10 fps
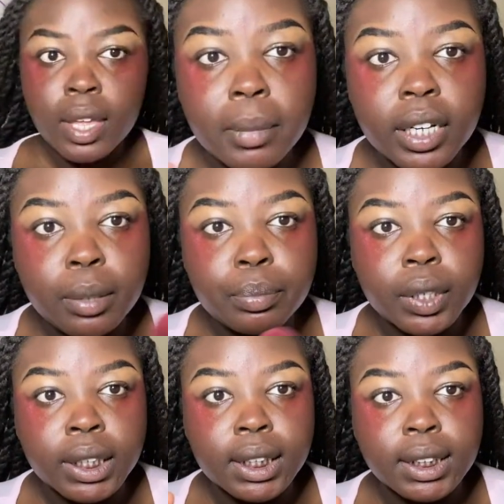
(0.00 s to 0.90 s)
I'm gonna
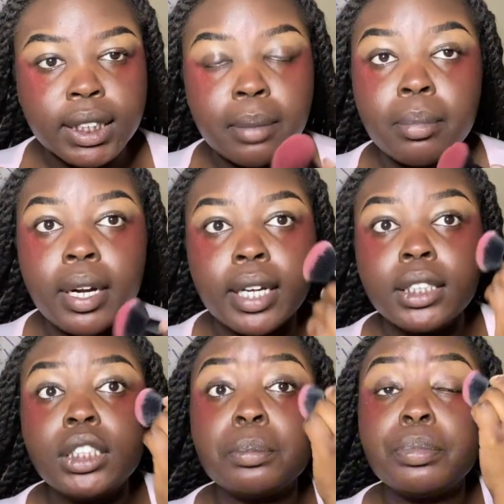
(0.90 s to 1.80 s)
bring the same
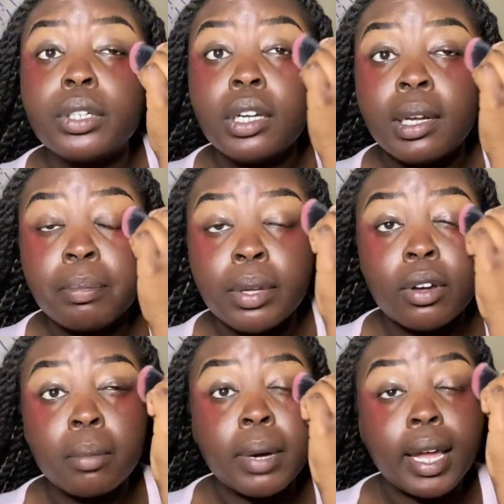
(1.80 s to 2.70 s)
blush and put it a bit
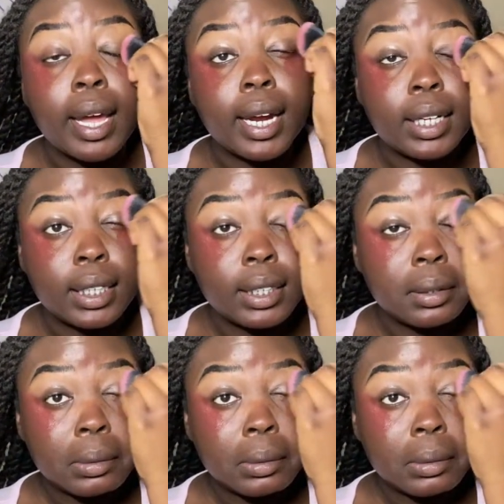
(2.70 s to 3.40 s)
on my eyelid.